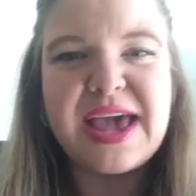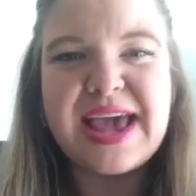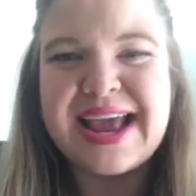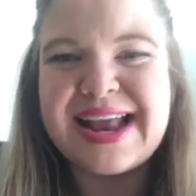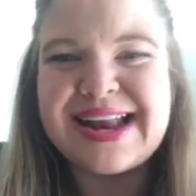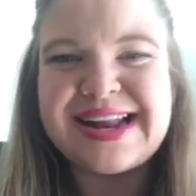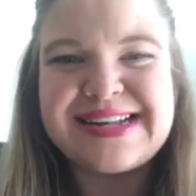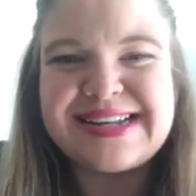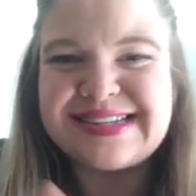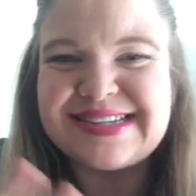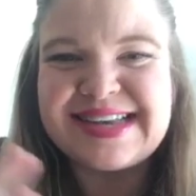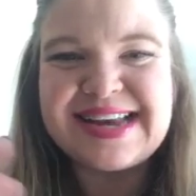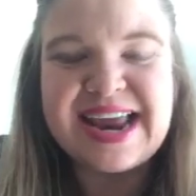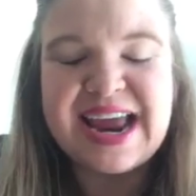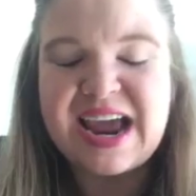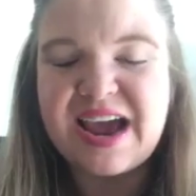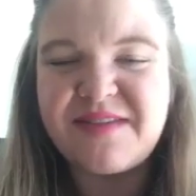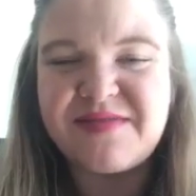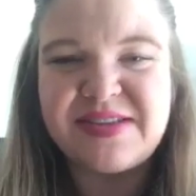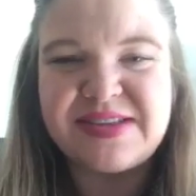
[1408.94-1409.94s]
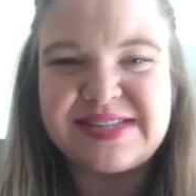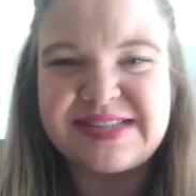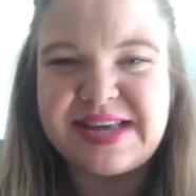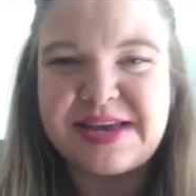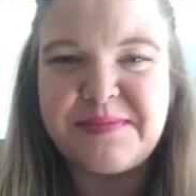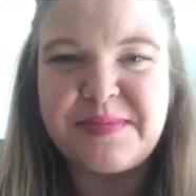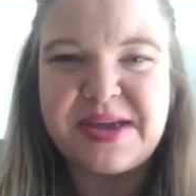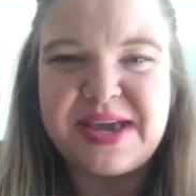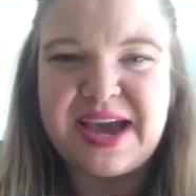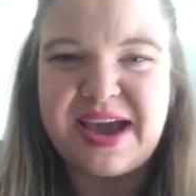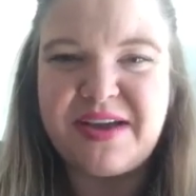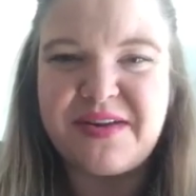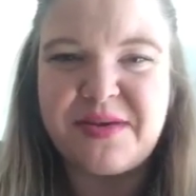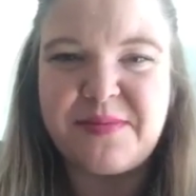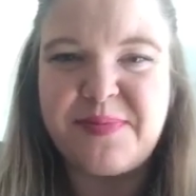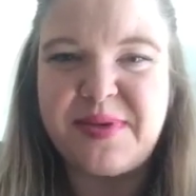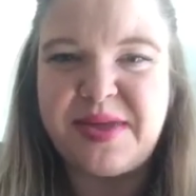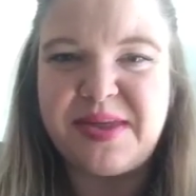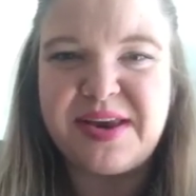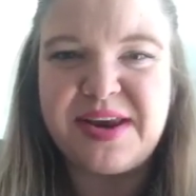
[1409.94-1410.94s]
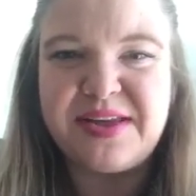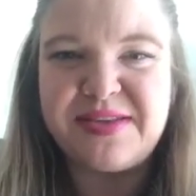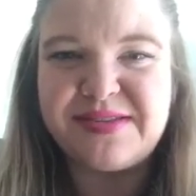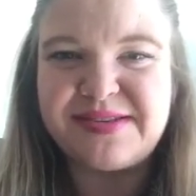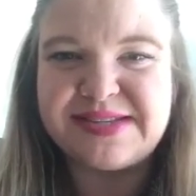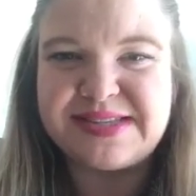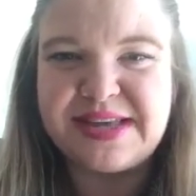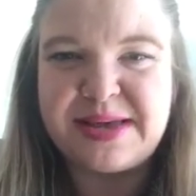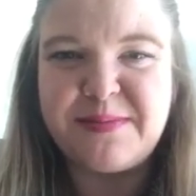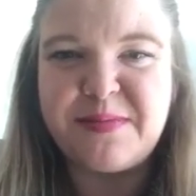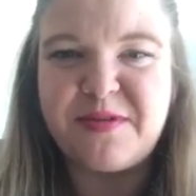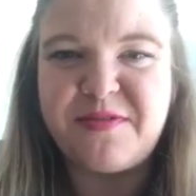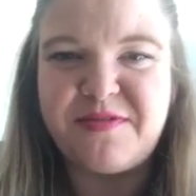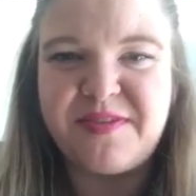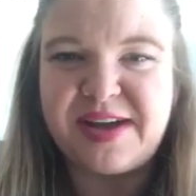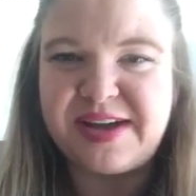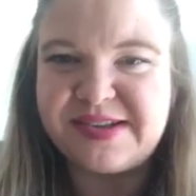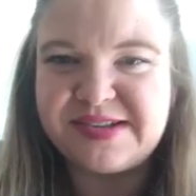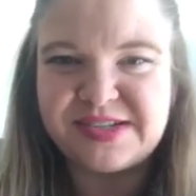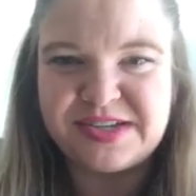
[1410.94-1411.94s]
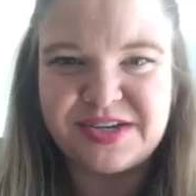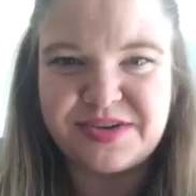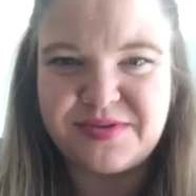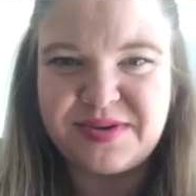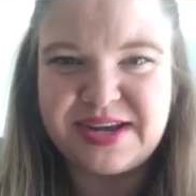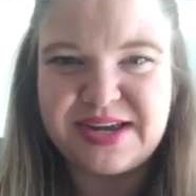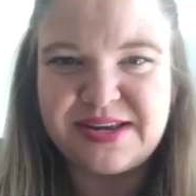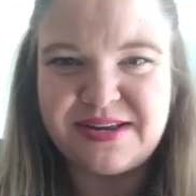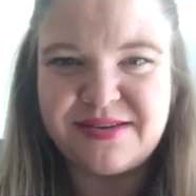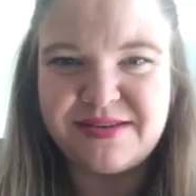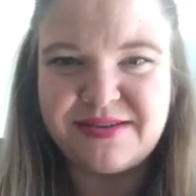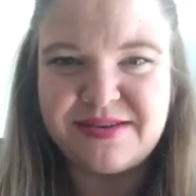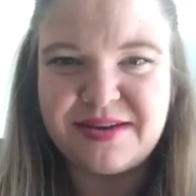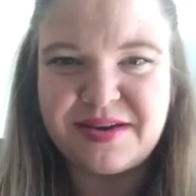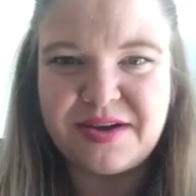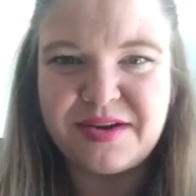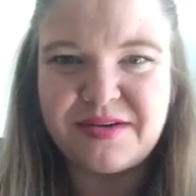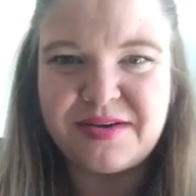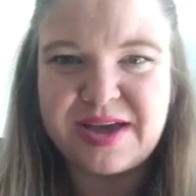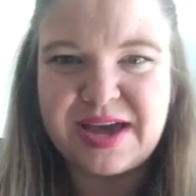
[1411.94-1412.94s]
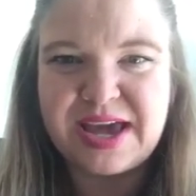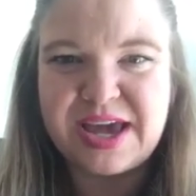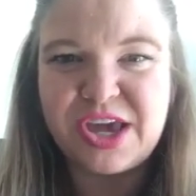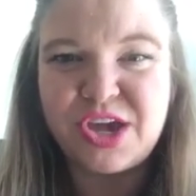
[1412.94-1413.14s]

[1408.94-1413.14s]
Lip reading: And it doesn't have the same accountability or the same effects to it, okay?